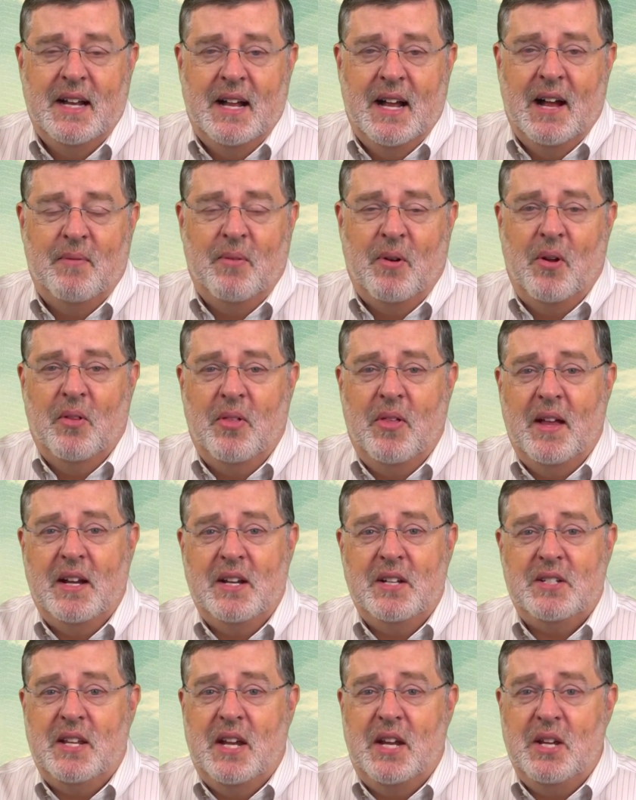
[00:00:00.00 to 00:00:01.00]
Of all
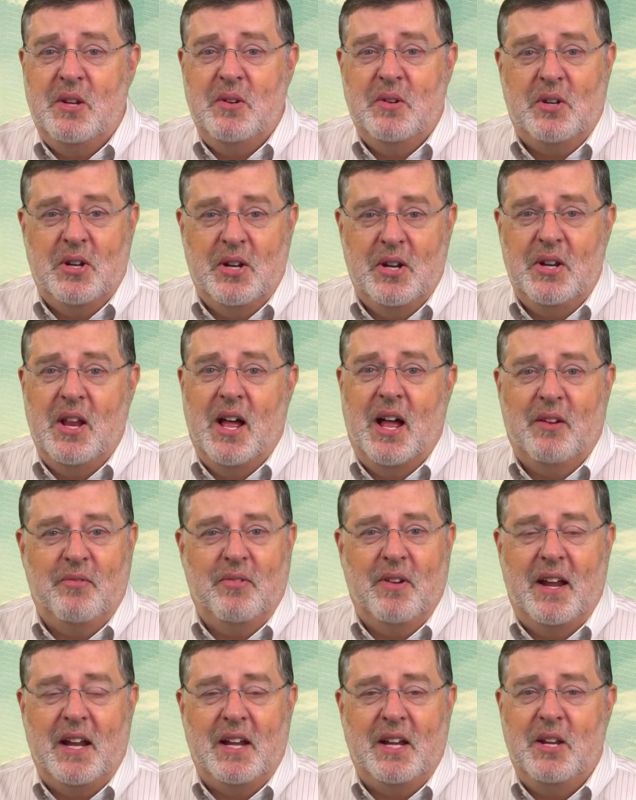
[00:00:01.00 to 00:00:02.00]
things that you could not
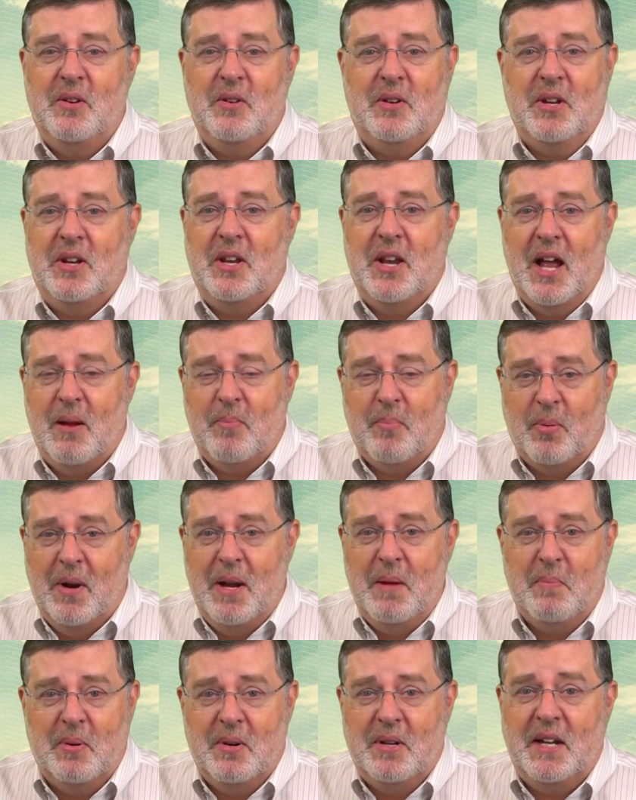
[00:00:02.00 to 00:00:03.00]
fake, you could not
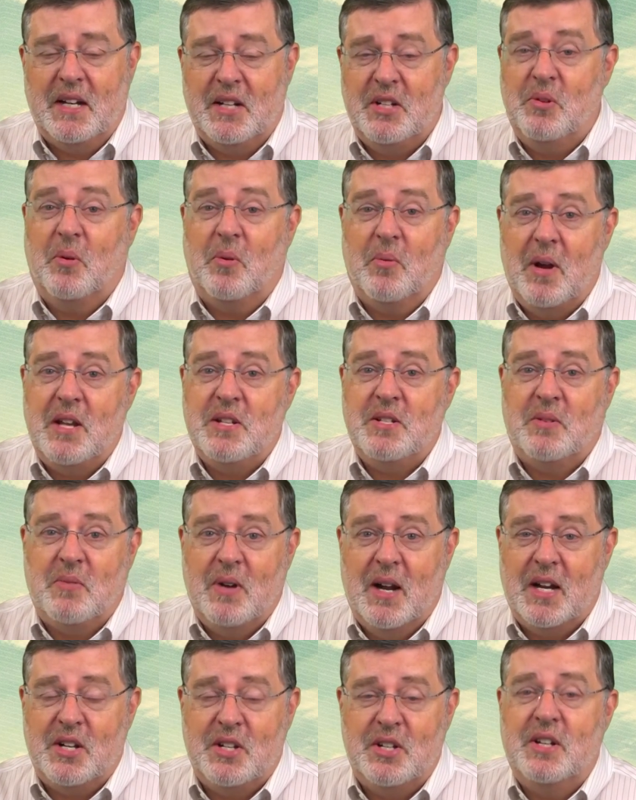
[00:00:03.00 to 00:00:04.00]
pre-predict your
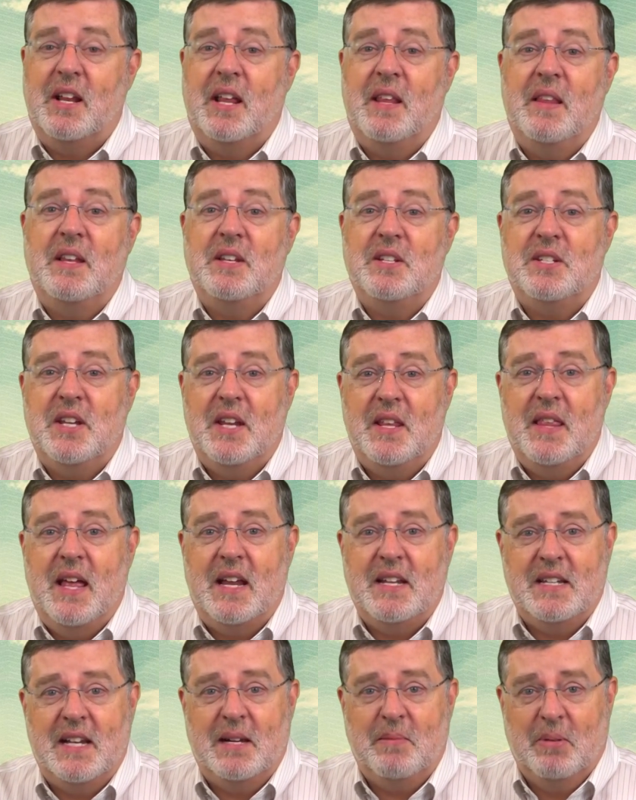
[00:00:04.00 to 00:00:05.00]
resurrection and then see
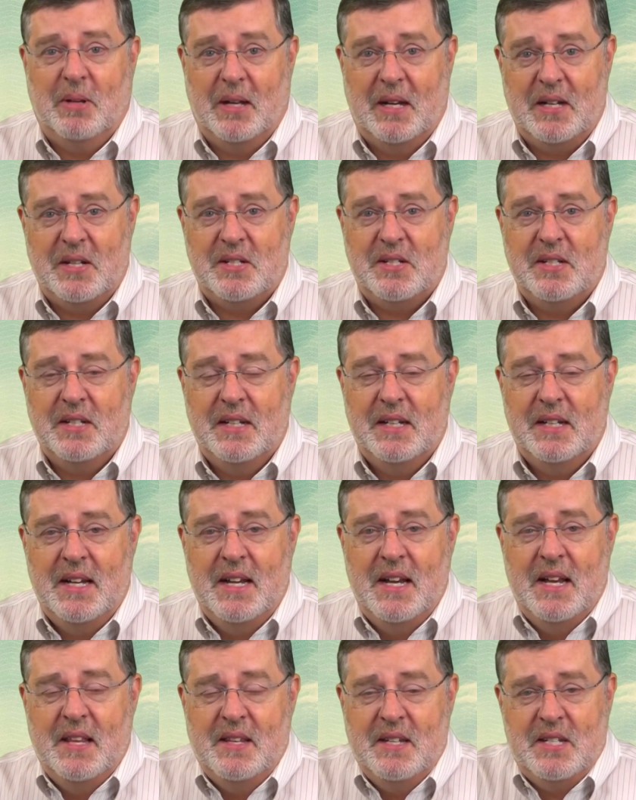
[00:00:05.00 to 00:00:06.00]
that take place.
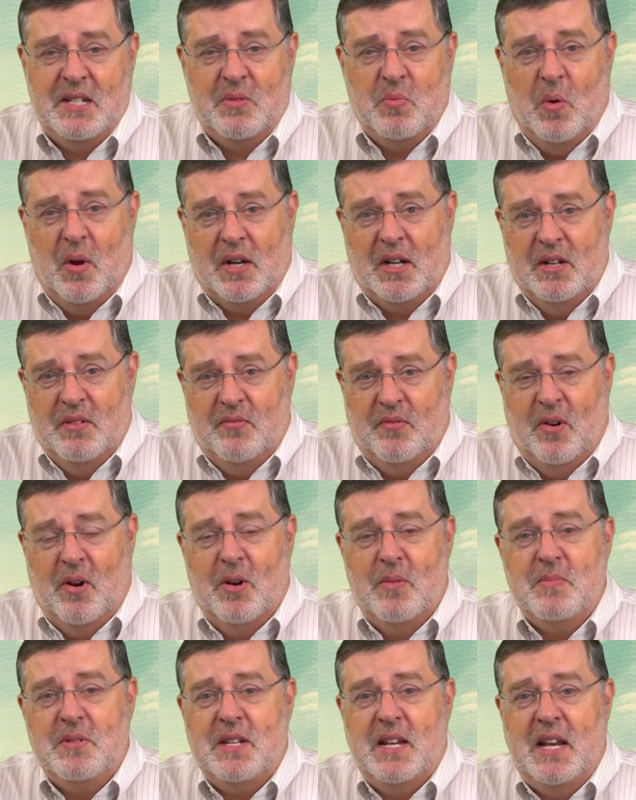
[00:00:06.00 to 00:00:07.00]
This is what
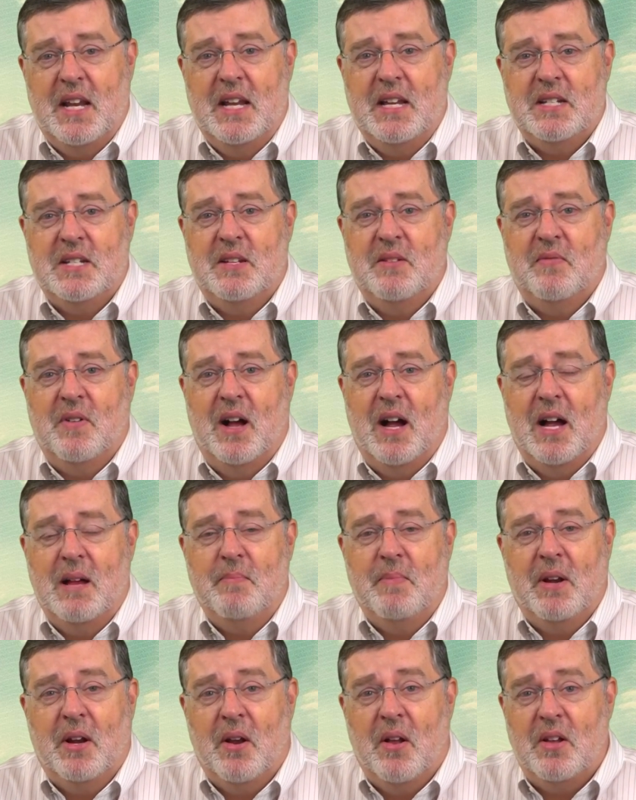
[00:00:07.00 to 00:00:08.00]
confirms that he is divine,
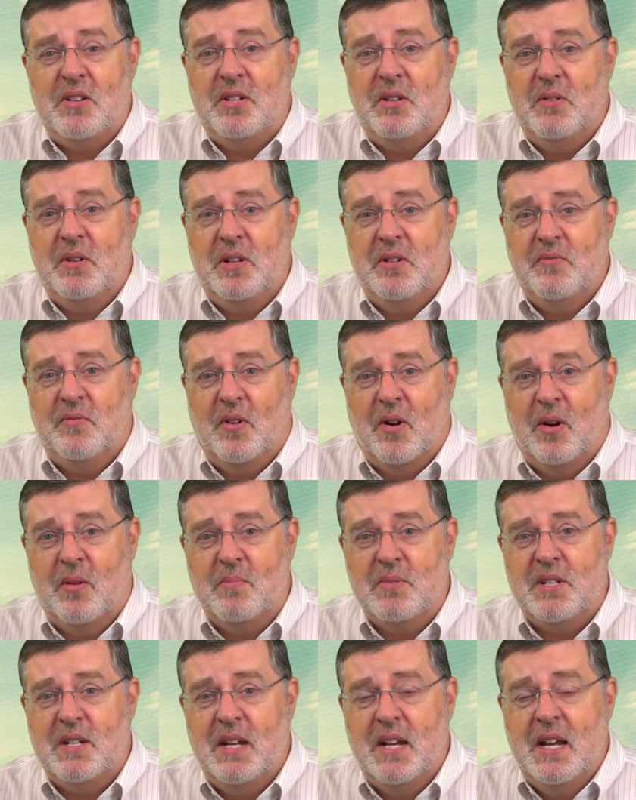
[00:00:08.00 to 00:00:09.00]
but it also
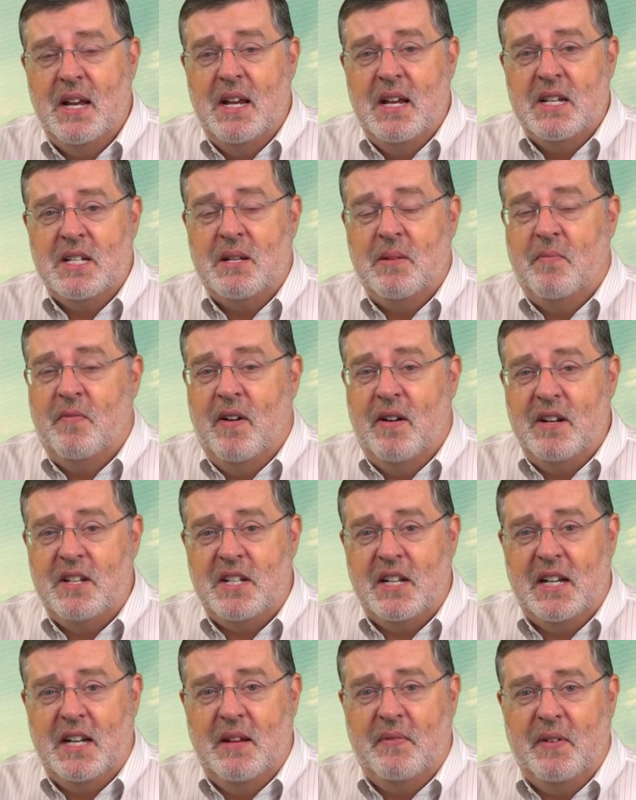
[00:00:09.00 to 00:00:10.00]
confirms some very
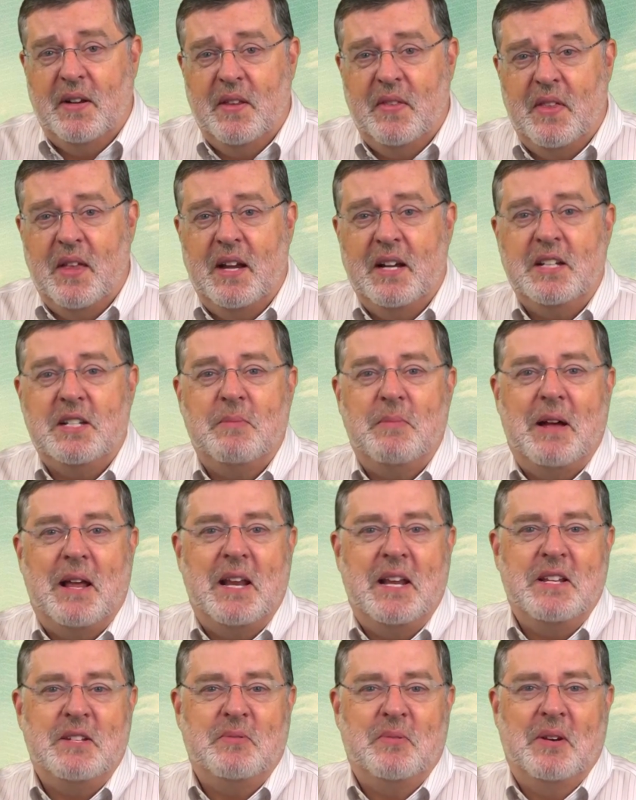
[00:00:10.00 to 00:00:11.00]
significant things about
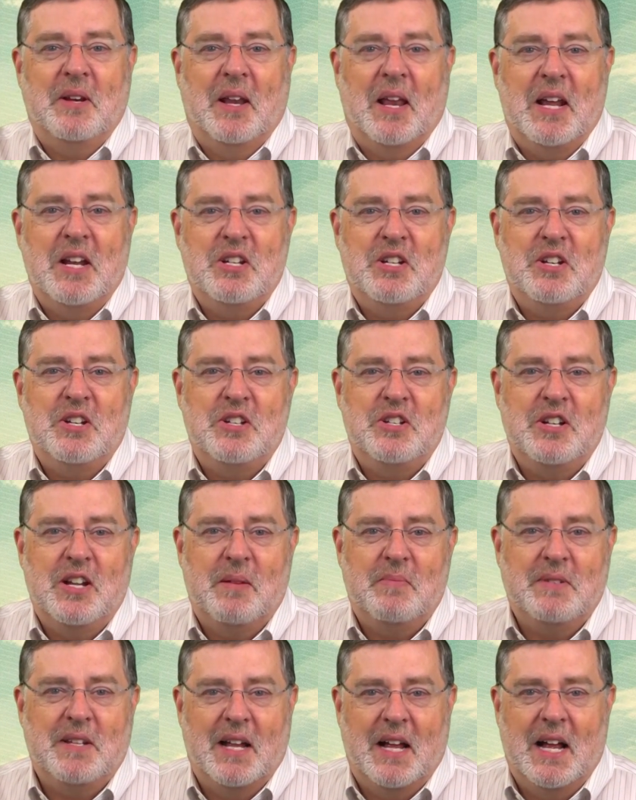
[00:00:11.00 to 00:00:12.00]
his relationship
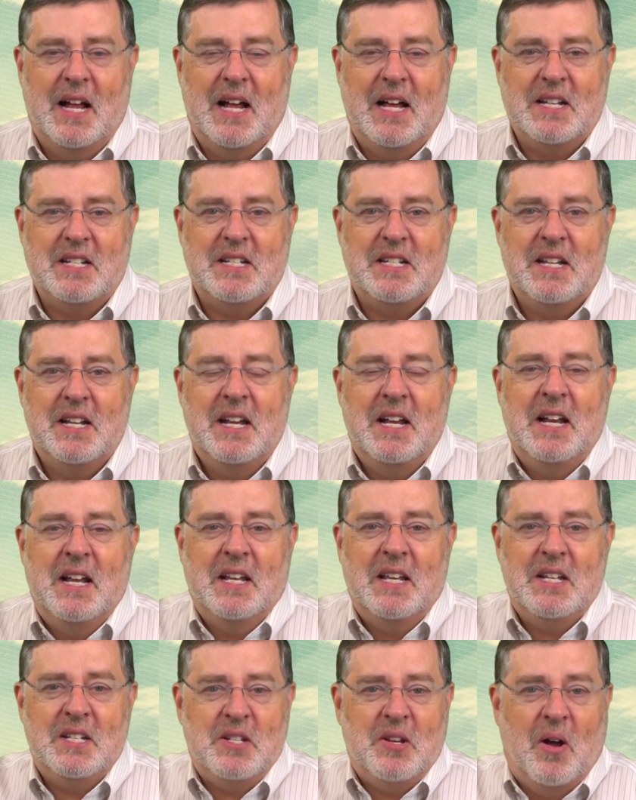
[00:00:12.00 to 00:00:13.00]
to us.
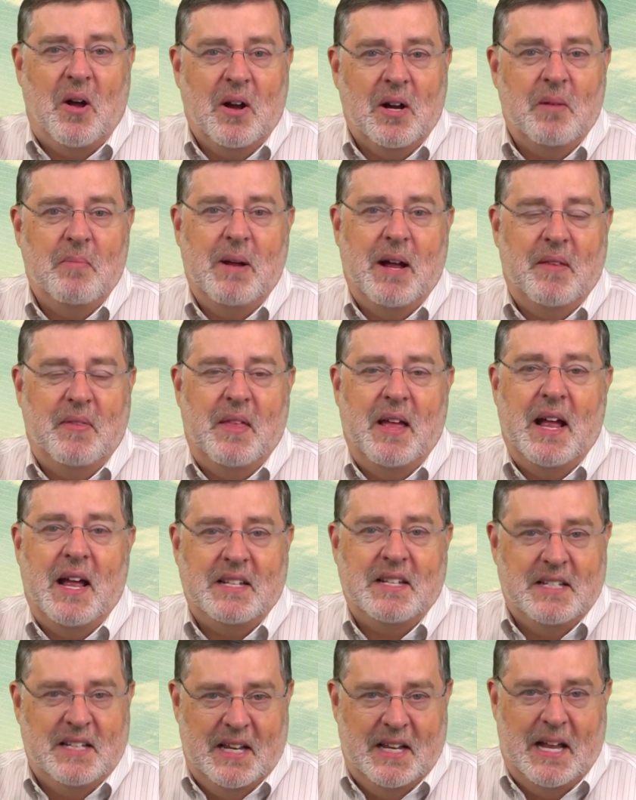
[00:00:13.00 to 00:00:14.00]
Let's talk about
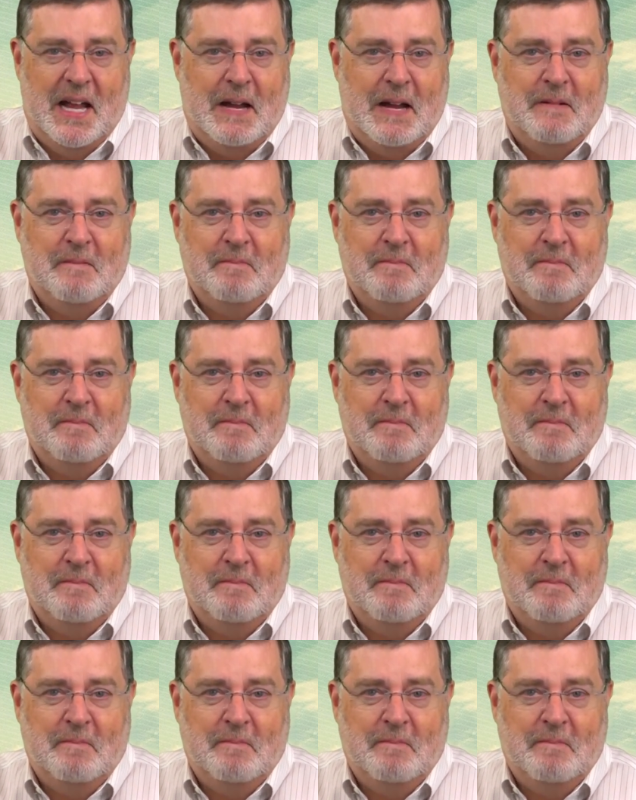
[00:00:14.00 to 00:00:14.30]
that today.